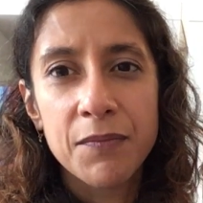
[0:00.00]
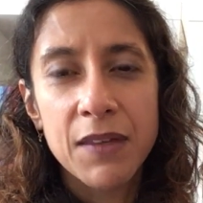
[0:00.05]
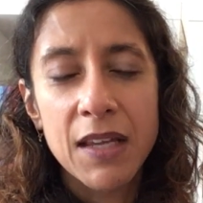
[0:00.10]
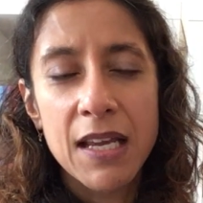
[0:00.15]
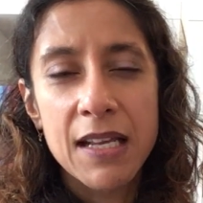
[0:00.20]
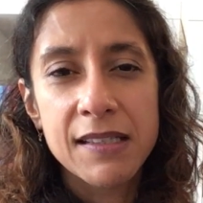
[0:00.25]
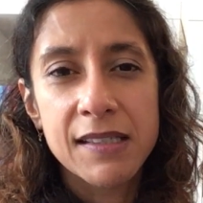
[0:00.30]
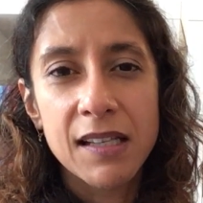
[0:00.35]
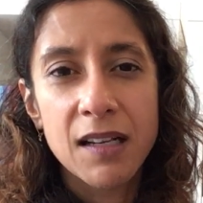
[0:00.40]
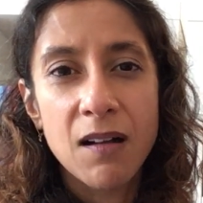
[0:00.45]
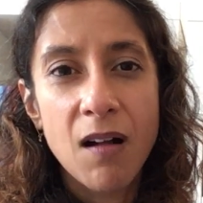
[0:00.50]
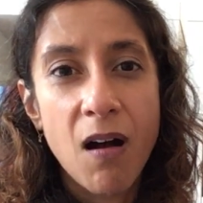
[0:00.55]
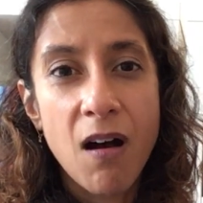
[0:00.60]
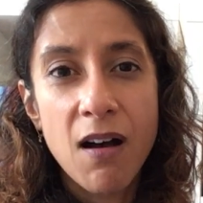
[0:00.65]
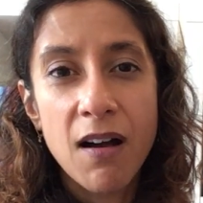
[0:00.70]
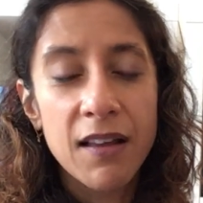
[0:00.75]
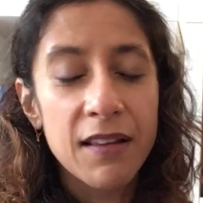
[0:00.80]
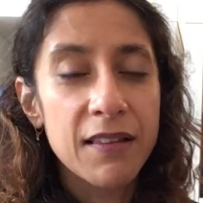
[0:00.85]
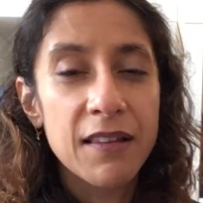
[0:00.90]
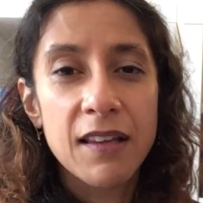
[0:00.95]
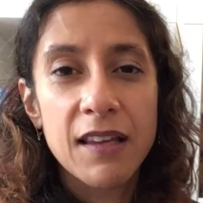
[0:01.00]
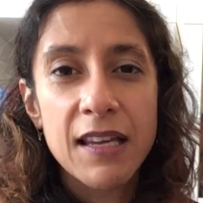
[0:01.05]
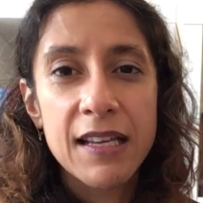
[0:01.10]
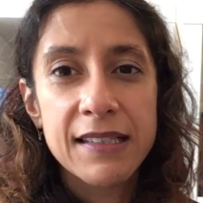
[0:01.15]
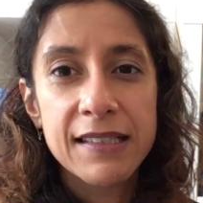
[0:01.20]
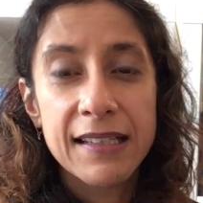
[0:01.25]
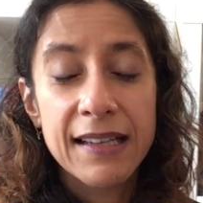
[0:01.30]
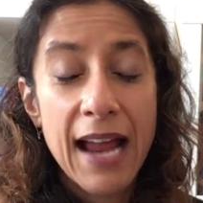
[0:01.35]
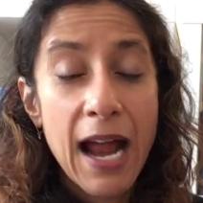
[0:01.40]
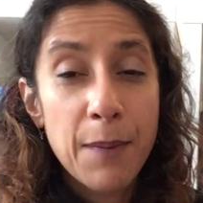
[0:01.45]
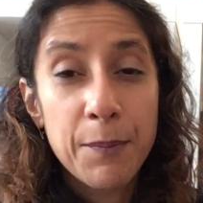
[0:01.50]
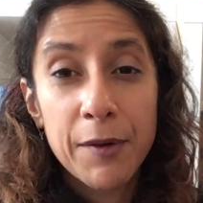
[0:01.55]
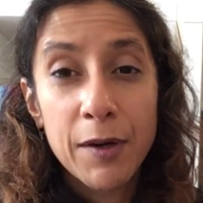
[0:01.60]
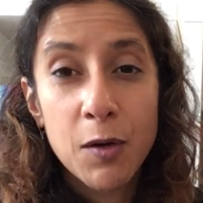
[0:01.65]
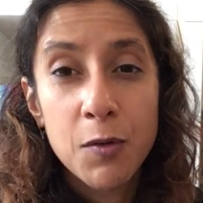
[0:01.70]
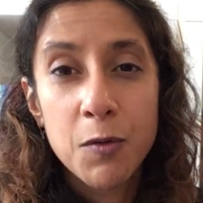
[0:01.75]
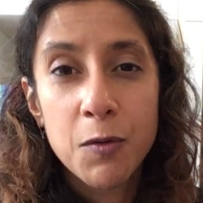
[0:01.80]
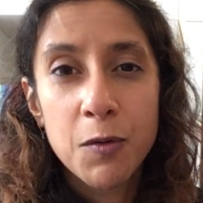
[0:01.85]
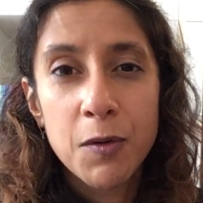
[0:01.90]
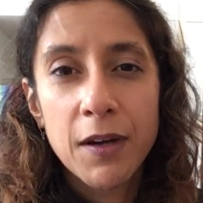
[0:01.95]
It's a
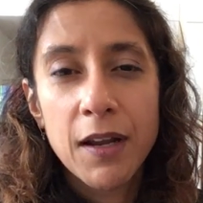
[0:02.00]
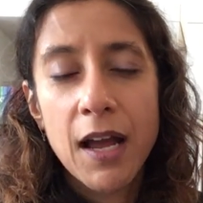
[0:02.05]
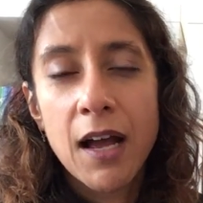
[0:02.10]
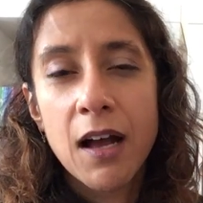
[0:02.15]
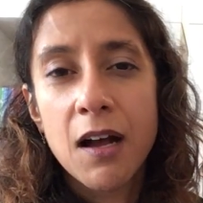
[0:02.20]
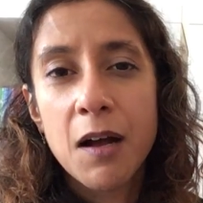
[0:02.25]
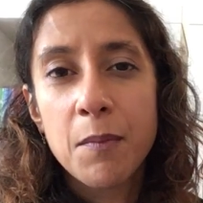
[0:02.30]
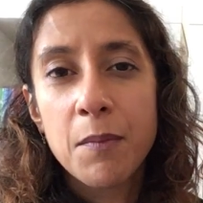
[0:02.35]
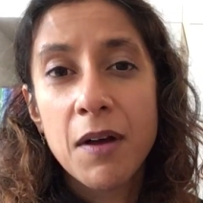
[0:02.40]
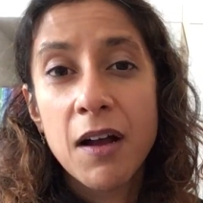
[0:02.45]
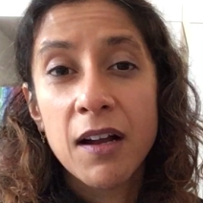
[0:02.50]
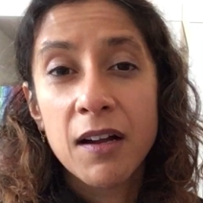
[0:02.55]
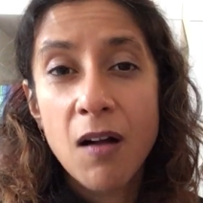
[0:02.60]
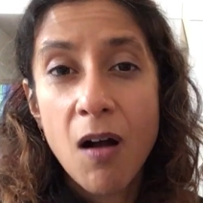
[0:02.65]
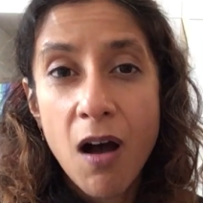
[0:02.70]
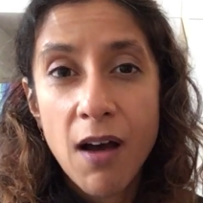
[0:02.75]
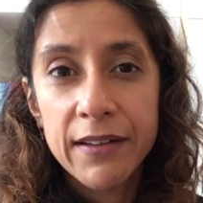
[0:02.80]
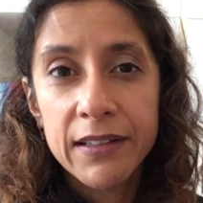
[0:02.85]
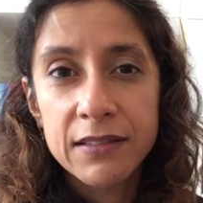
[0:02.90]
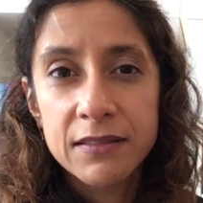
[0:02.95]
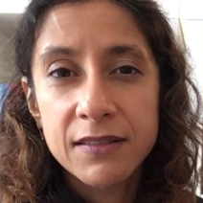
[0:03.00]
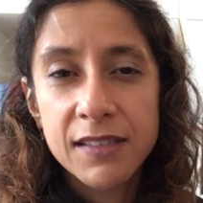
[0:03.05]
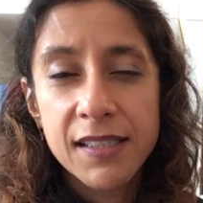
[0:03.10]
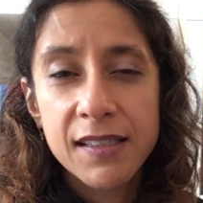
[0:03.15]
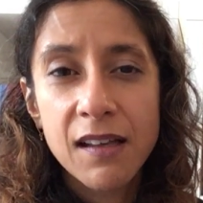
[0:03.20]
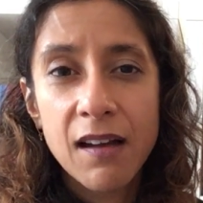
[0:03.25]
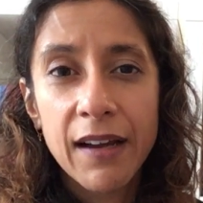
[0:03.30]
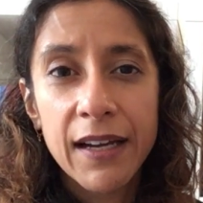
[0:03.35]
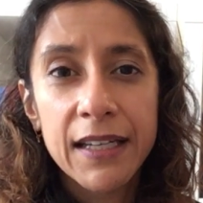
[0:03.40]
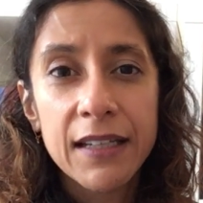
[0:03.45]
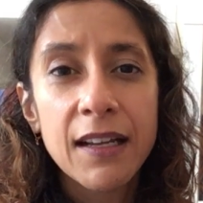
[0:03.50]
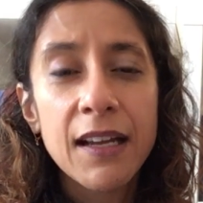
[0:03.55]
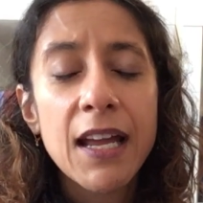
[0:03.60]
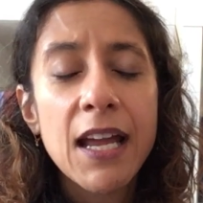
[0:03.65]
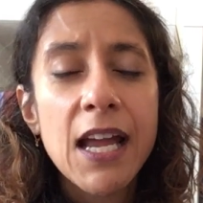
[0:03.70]
Capricorn, a cardinal sign.